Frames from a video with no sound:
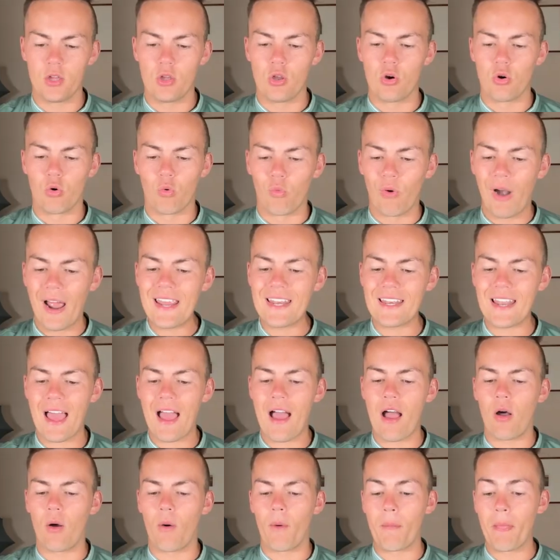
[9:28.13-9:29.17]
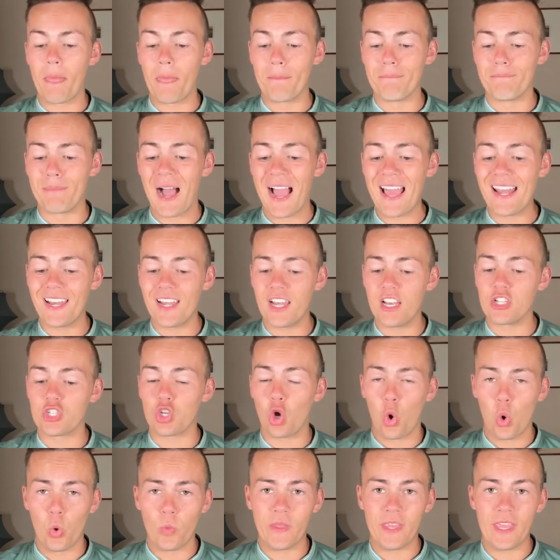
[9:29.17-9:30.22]
Right now, Biden is
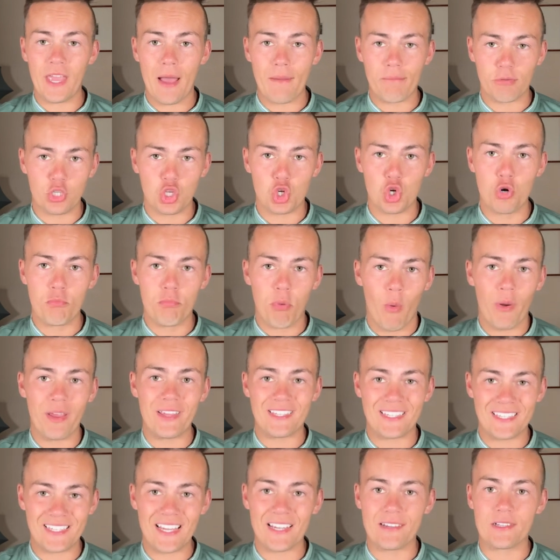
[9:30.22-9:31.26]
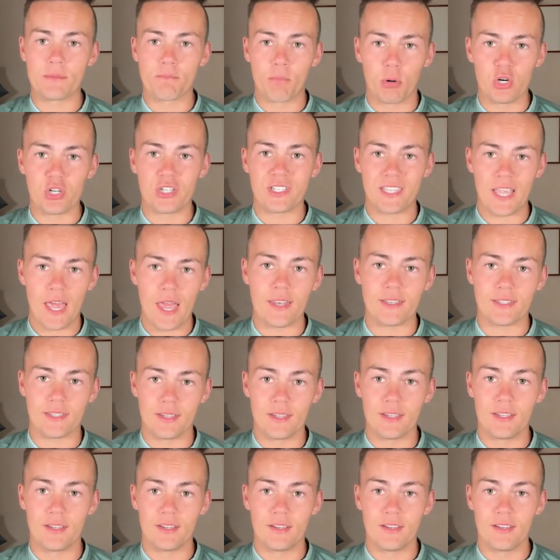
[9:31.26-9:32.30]
only up 2.6%
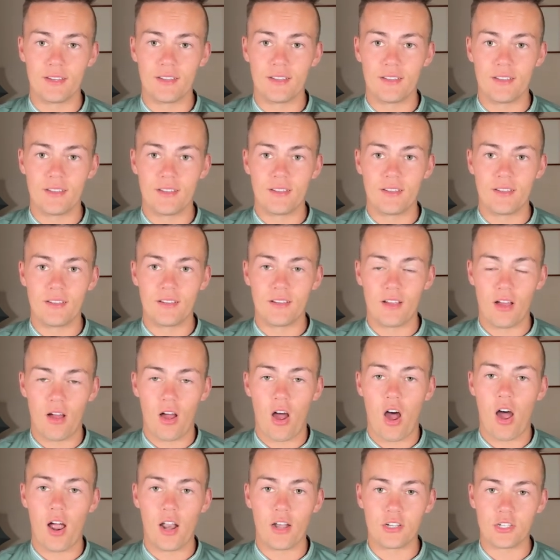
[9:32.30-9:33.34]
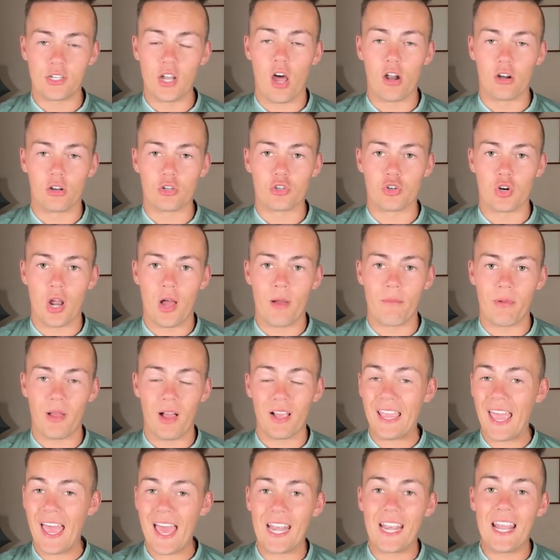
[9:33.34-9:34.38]
on Donald Trump.
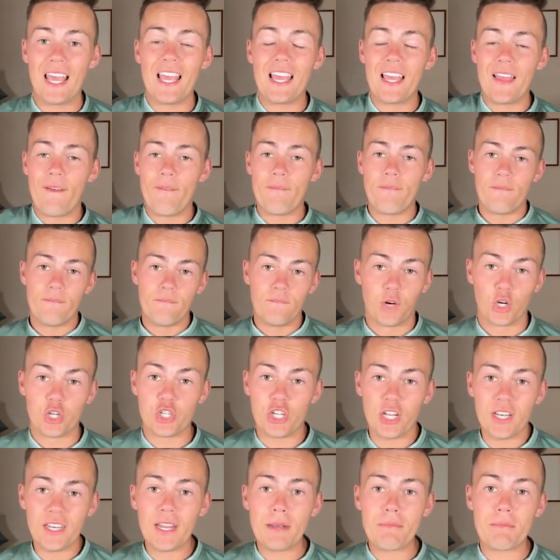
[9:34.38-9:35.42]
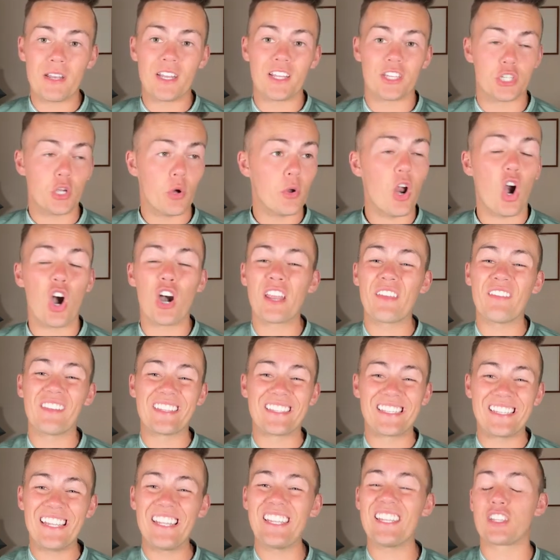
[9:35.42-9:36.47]
Again, Virginia and Minnesota aren't even
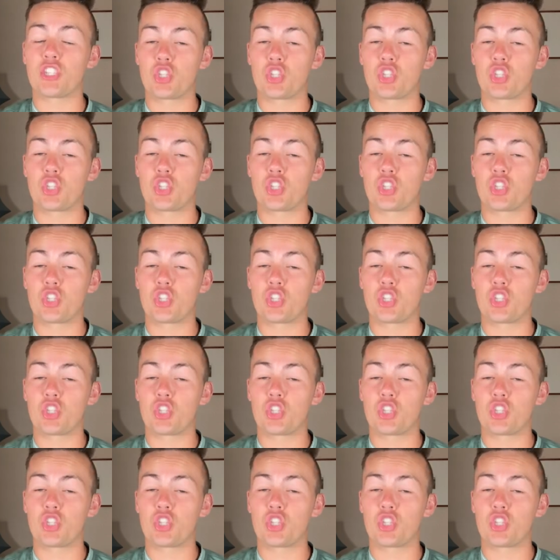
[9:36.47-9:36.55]
seen as